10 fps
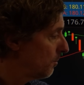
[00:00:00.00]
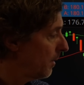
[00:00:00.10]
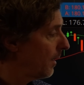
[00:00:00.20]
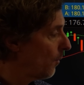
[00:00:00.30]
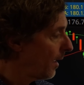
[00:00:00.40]
But
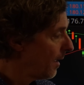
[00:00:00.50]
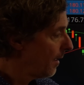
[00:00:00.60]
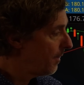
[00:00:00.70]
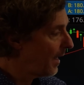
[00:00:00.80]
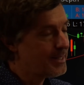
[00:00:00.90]
anyway,
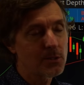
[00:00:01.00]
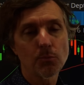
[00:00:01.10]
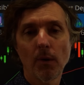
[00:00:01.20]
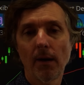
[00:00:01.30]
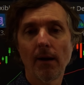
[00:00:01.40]
that's
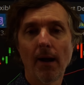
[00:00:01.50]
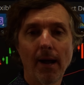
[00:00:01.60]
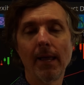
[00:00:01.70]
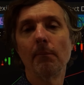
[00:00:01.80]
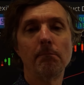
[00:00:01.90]
where
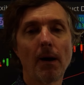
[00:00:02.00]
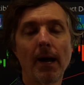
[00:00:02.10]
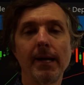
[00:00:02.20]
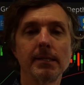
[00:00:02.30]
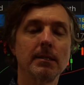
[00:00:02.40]
I am
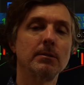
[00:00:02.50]
biased